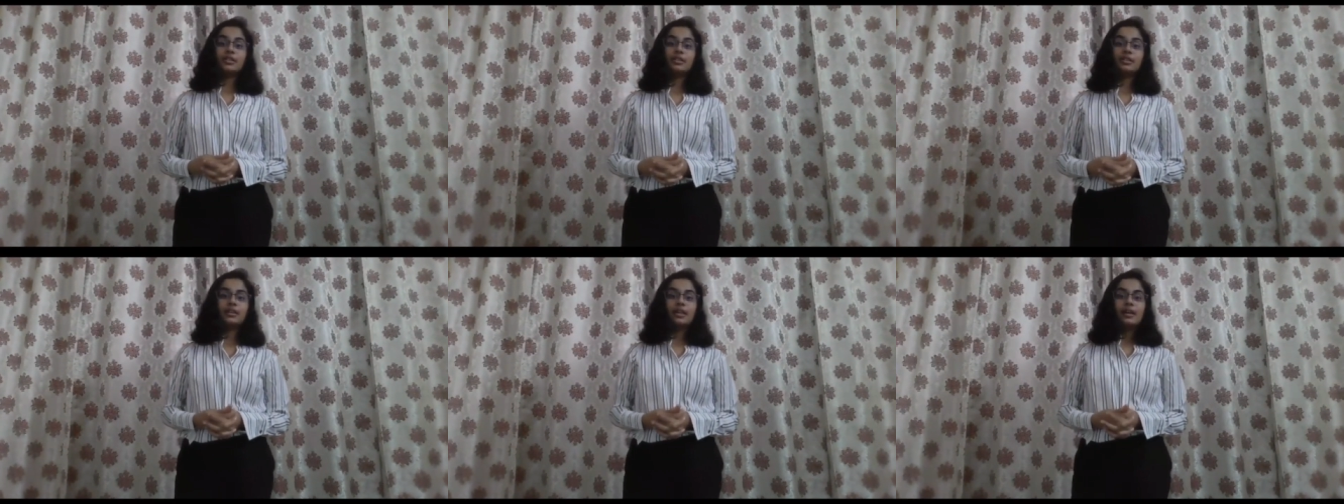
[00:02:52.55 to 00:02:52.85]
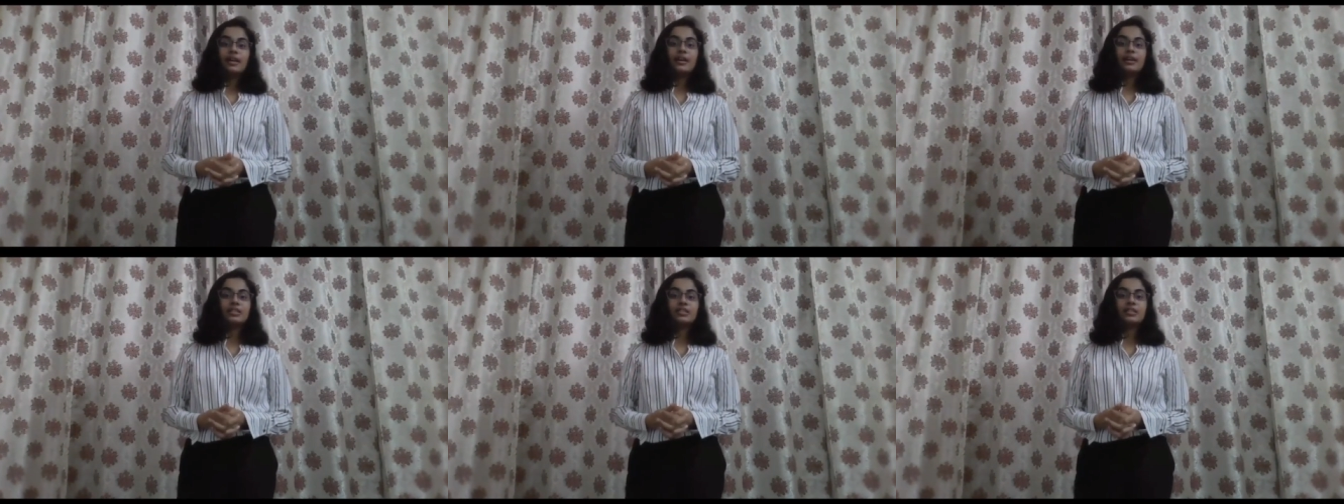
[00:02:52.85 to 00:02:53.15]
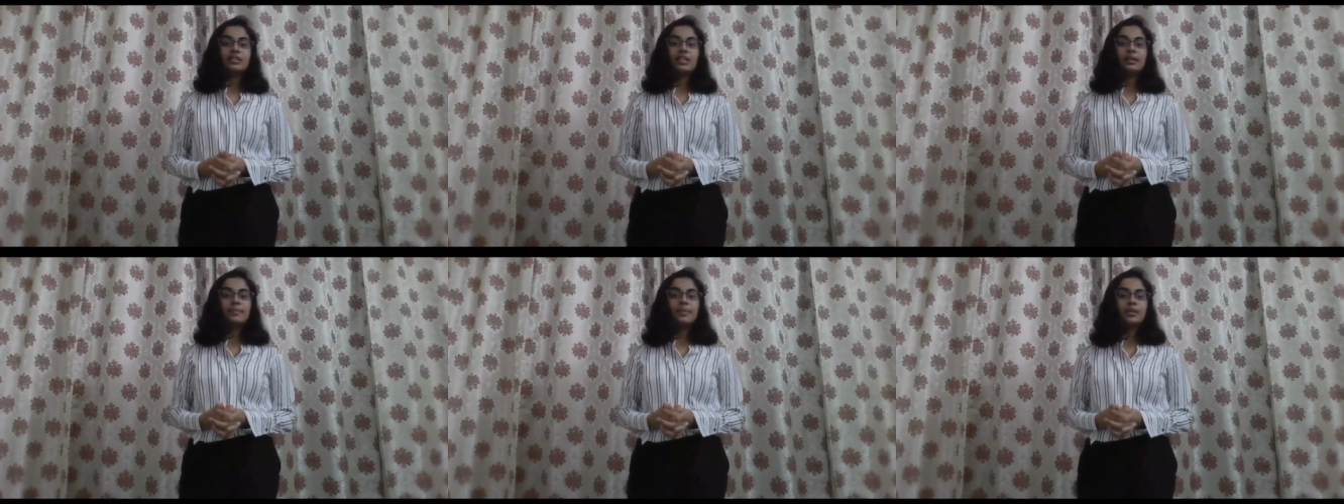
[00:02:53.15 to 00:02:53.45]
is
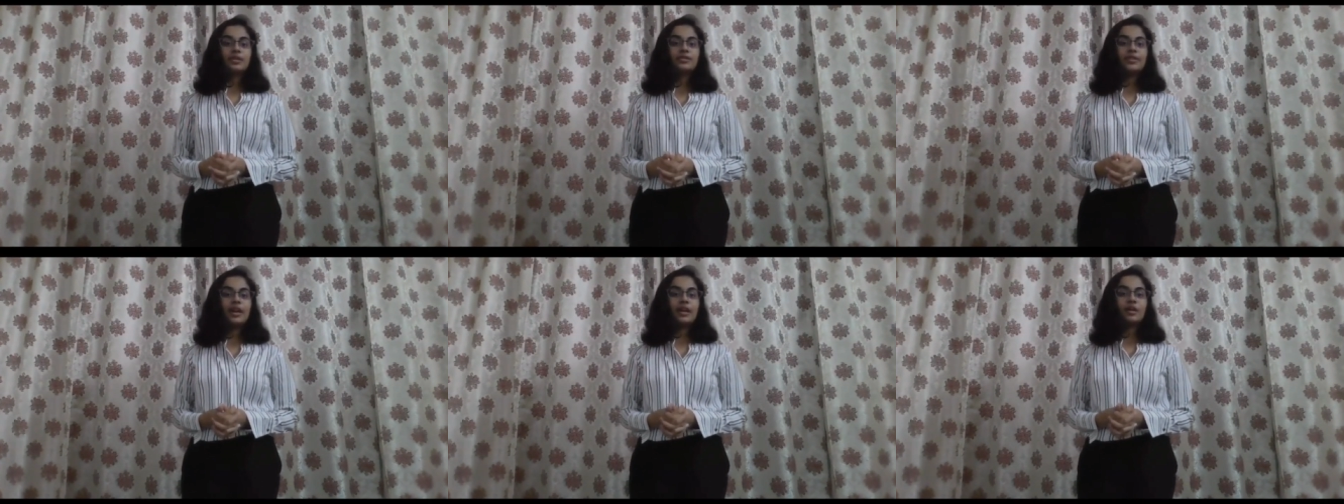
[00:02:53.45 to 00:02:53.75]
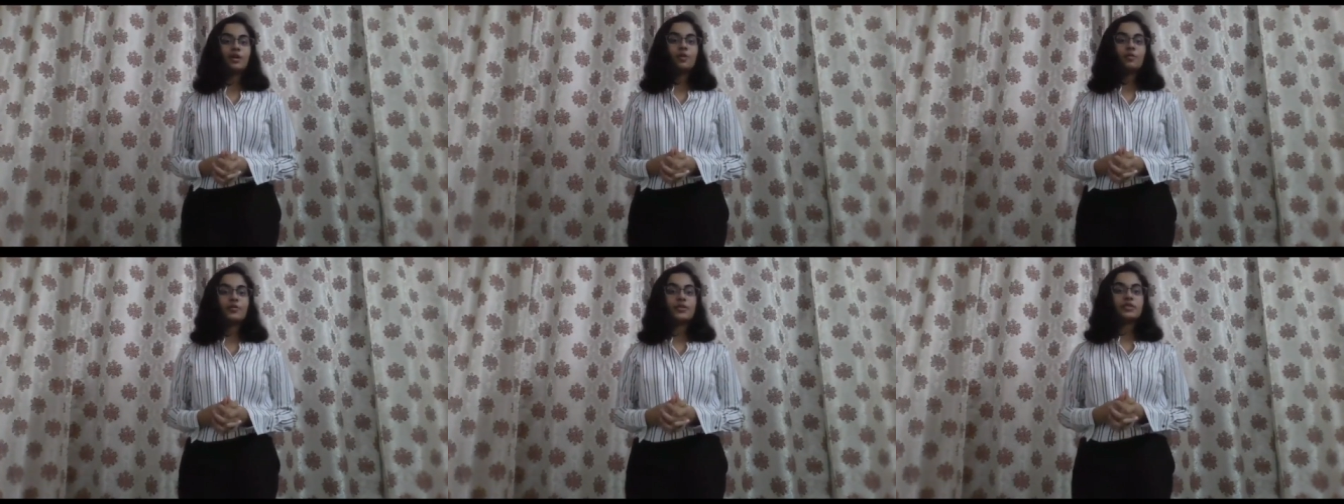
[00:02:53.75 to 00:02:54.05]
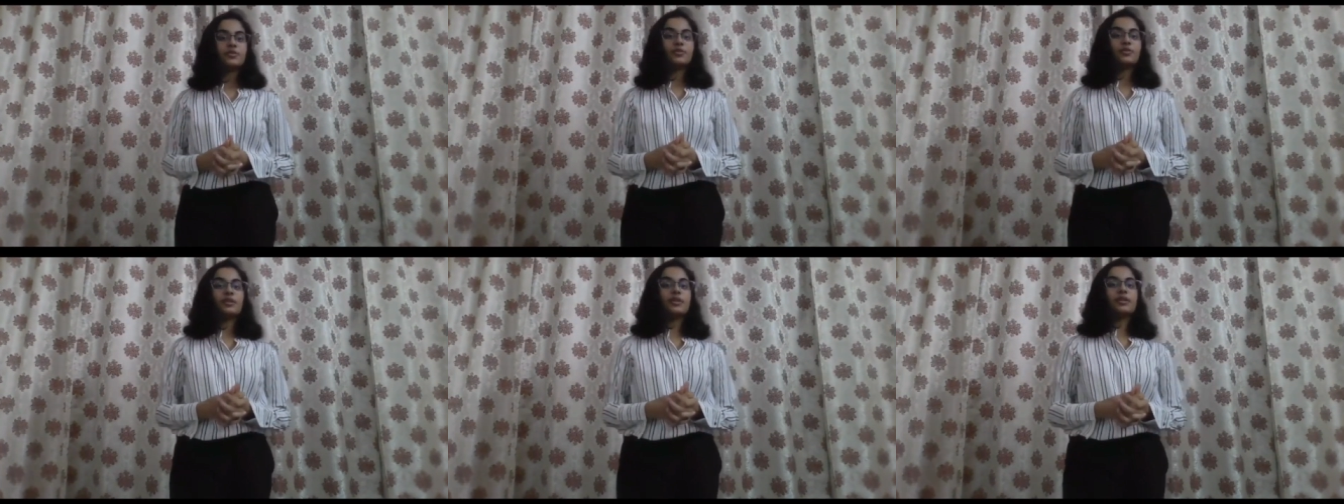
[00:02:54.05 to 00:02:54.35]
keeping track of its
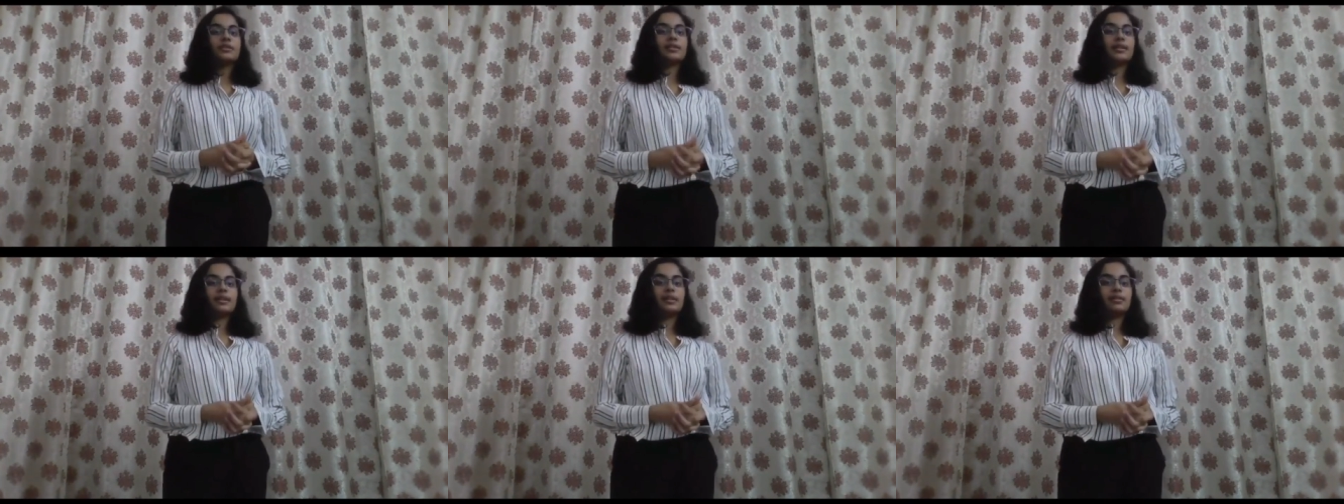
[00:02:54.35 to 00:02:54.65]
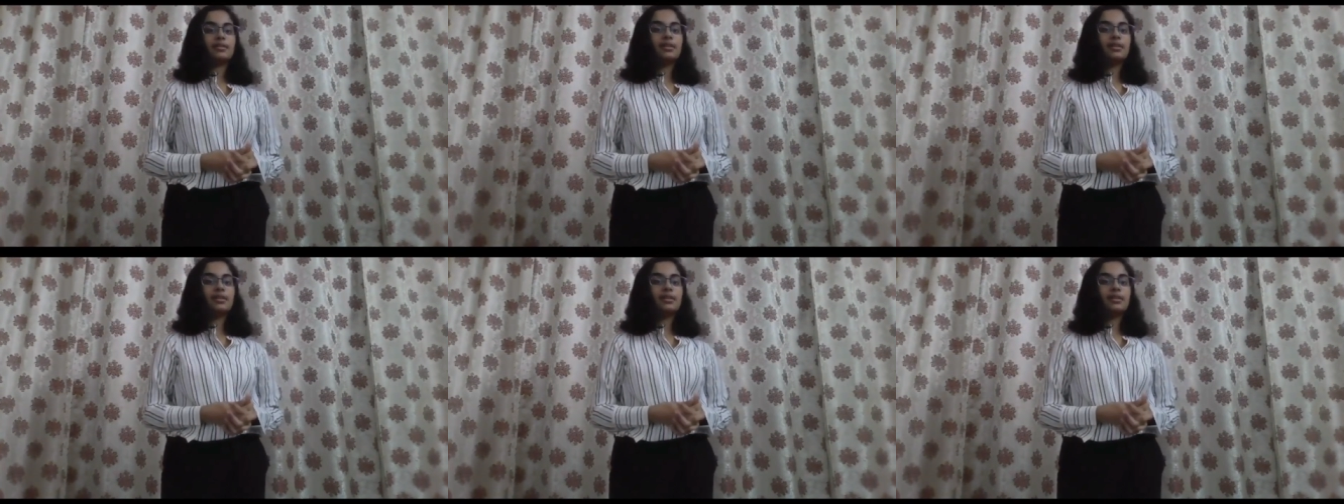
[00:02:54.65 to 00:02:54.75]
owner's health.